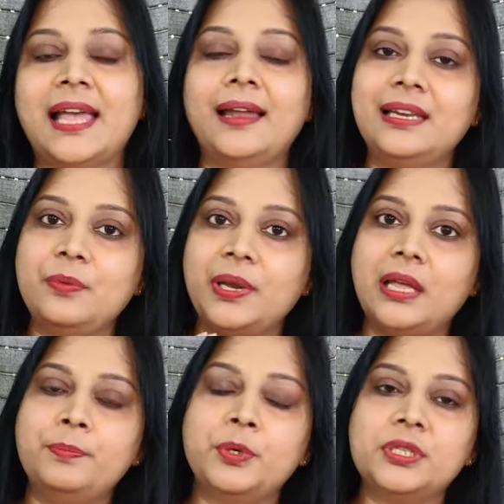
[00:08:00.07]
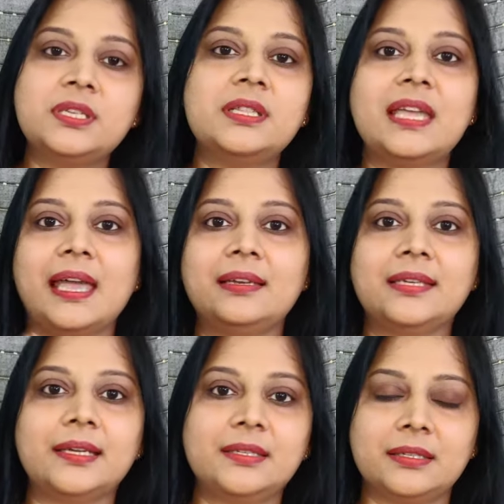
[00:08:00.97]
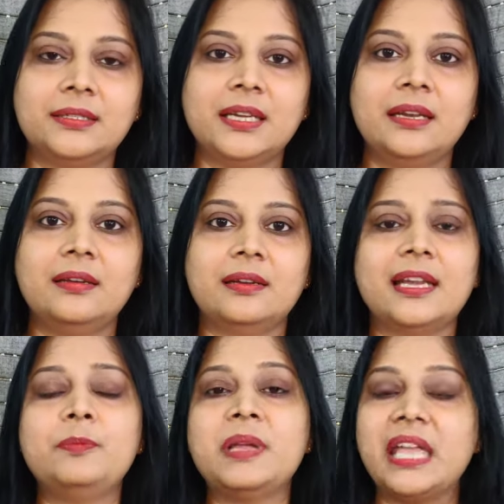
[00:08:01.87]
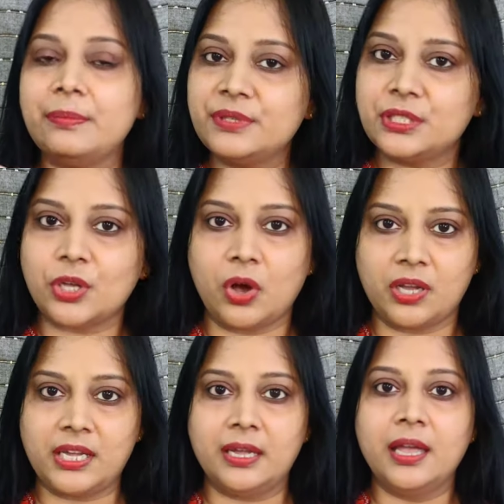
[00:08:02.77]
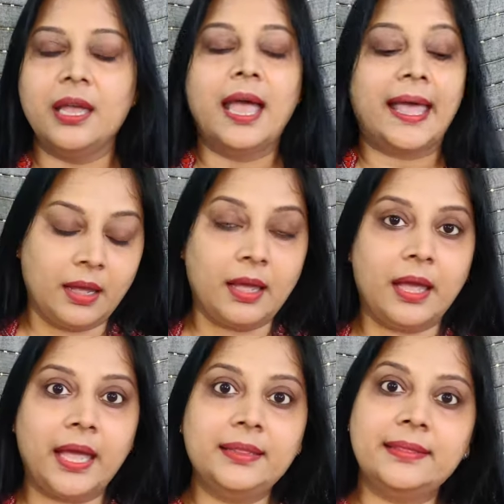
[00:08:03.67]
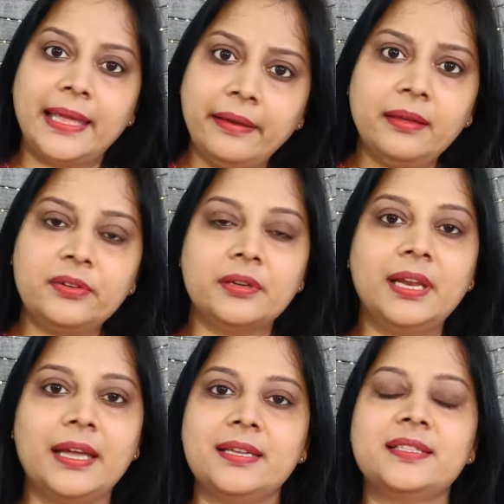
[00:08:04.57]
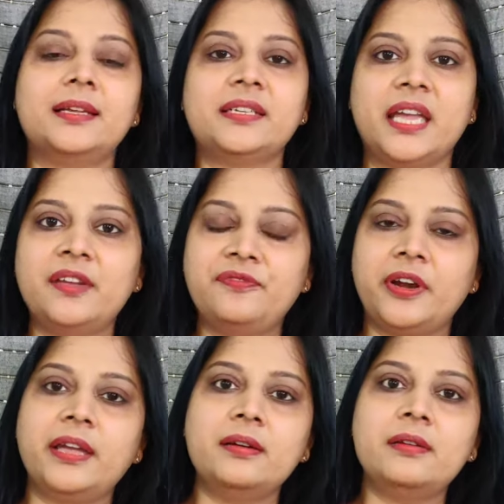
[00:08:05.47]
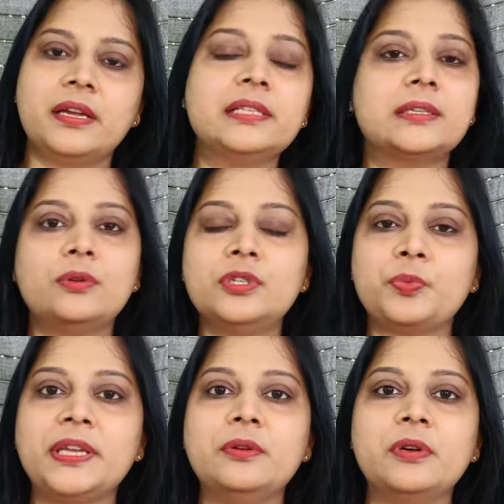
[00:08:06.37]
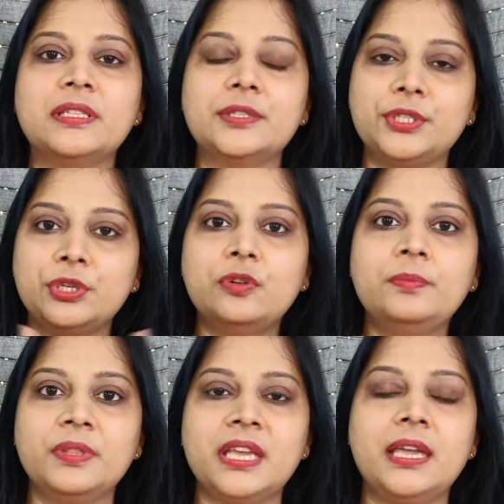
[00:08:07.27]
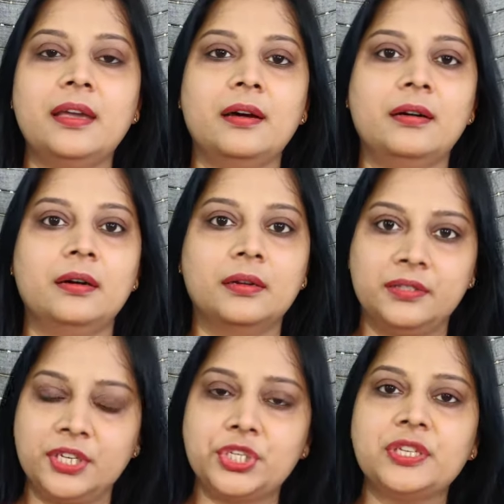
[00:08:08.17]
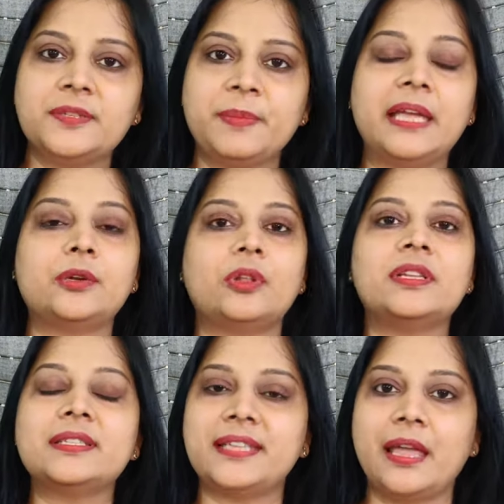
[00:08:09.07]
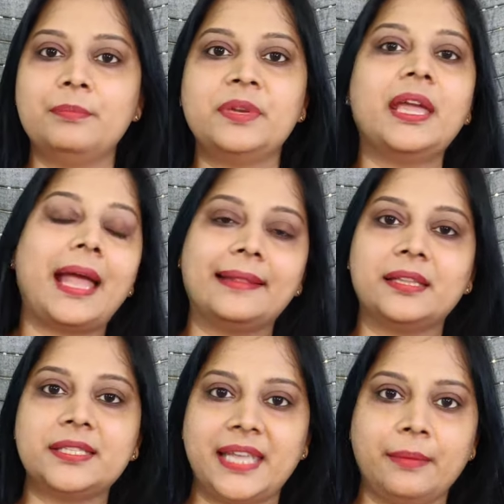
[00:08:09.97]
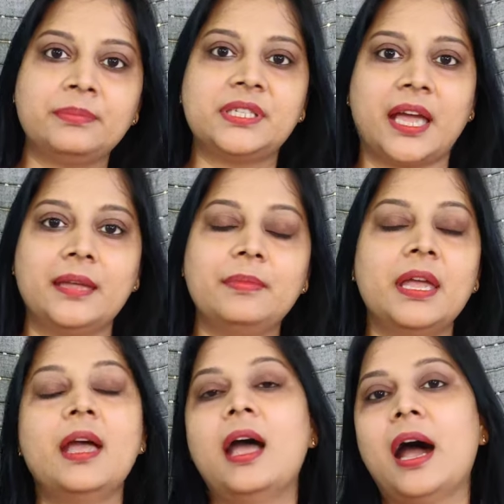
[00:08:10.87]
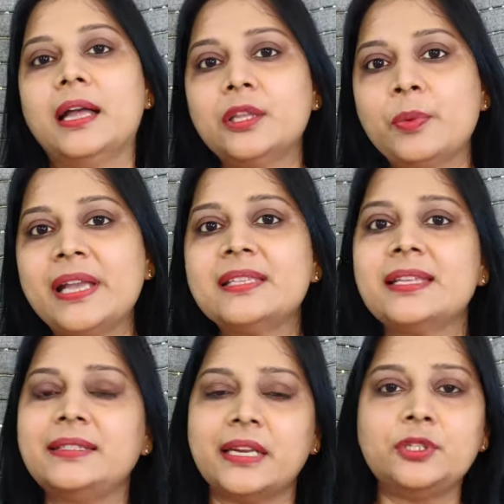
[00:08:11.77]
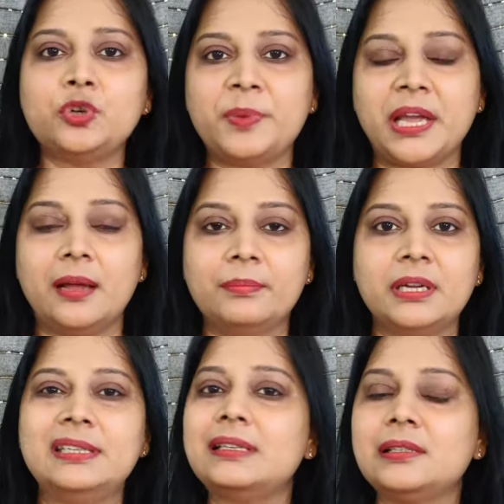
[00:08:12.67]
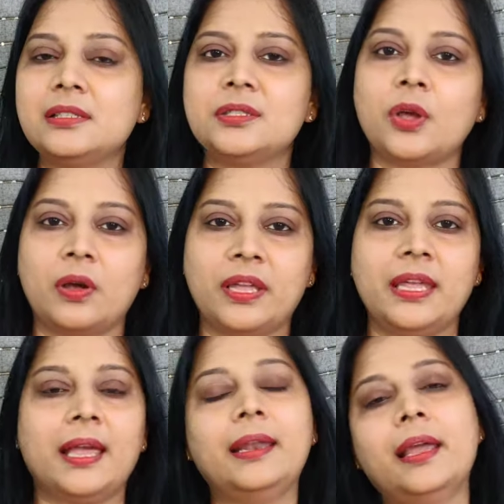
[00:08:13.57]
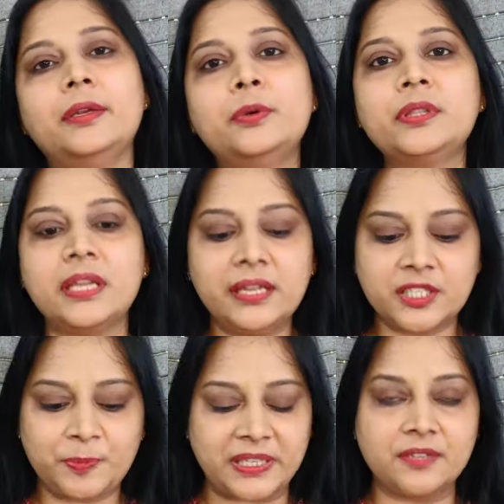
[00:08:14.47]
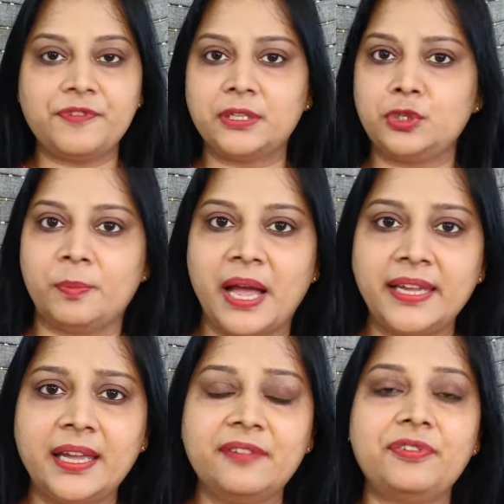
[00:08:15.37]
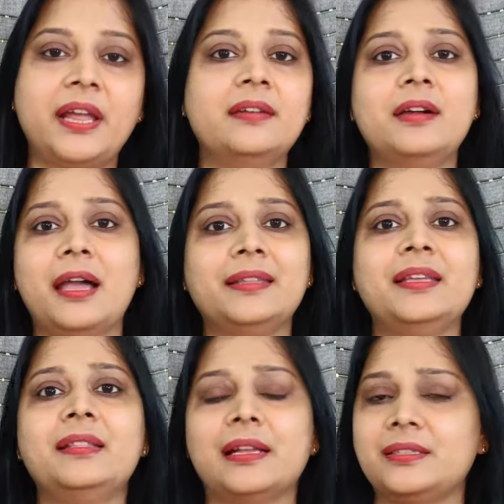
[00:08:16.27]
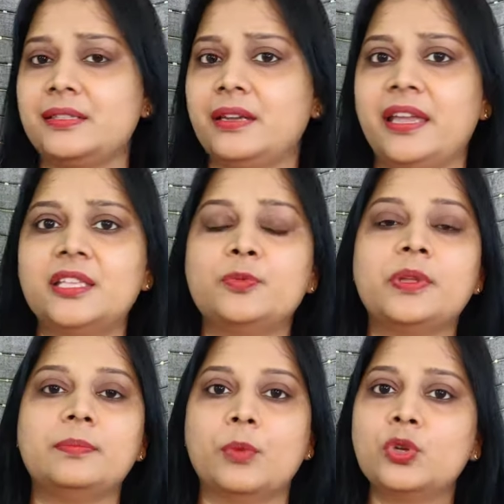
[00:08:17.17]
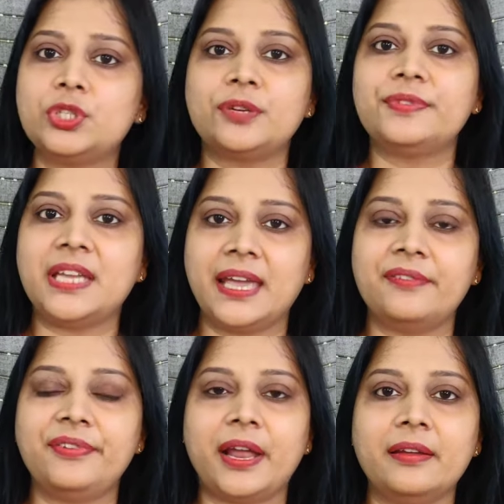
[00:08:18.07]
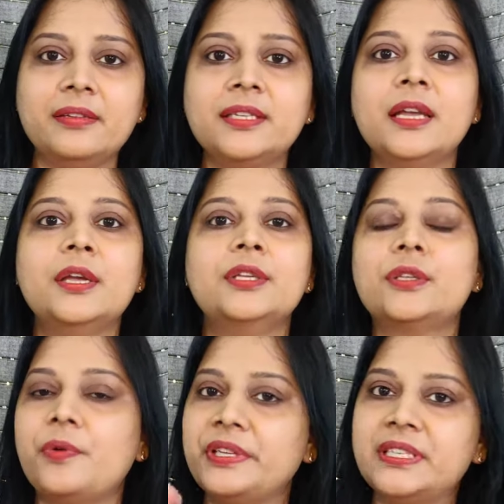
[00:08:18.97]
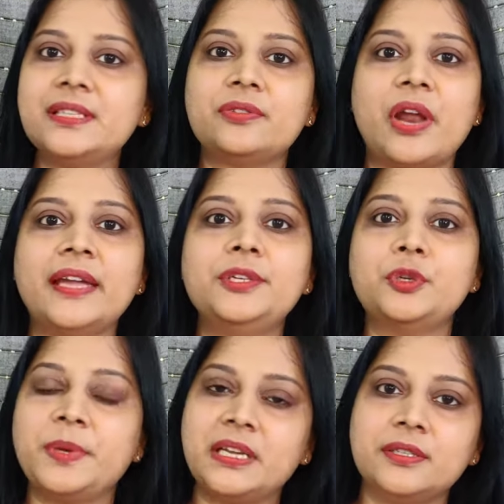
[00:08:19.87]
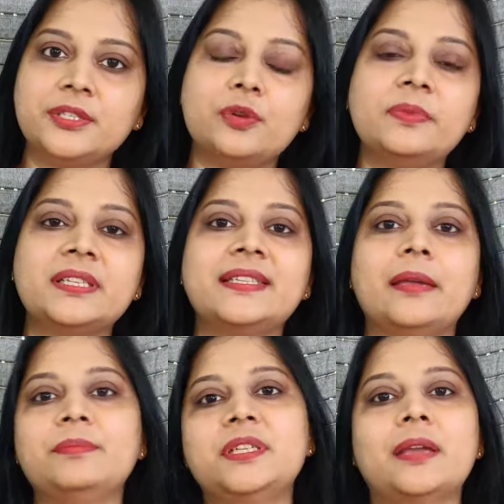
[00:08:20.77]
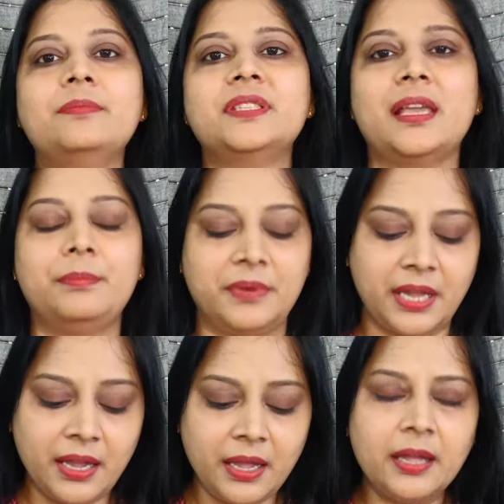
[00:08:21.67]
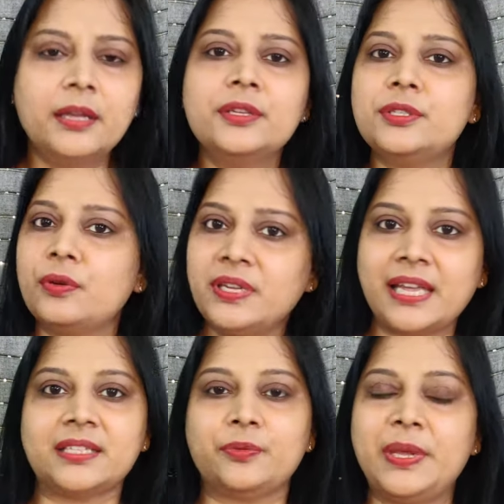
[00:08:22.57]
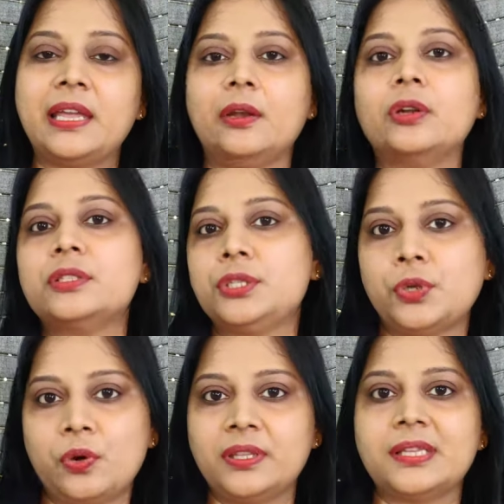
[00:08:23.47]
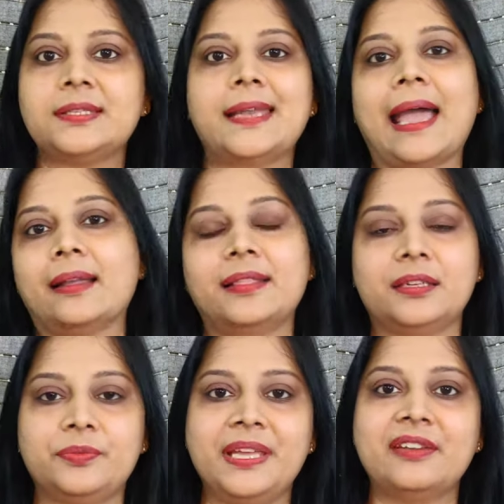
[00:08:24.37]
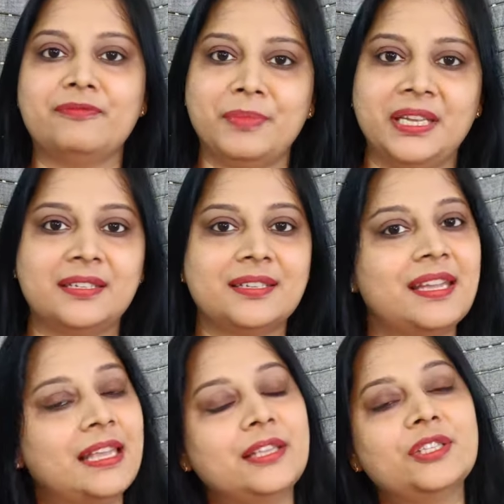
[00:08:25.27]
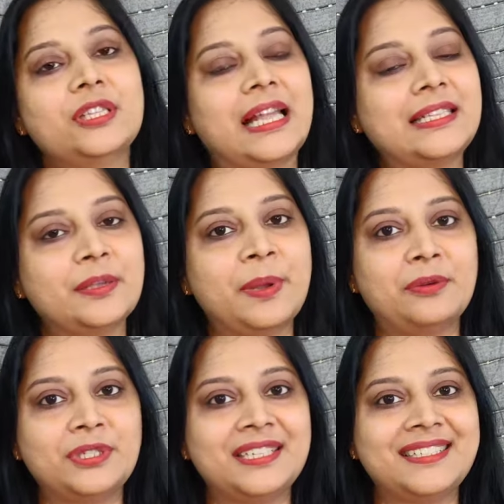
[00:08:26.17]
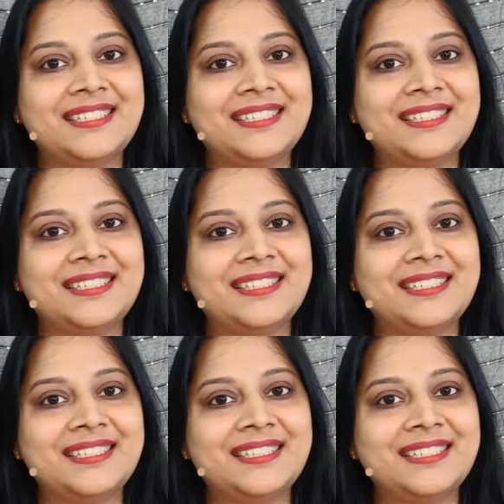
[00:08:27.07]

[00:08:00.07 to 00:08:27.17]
sadly, when I put it in the airtight container, it became soggy. And then I realized that air fryer is good when you consume the uh, dishes made on the same day at the same time Otherwise, they tend to become a little soggy. And I don't think it's specific to my air fryer. I think that's the case with most of the air fryers. So it is right to be consumed the same time, same day. So yes, we cannot store the snack that we have made. So that's about it.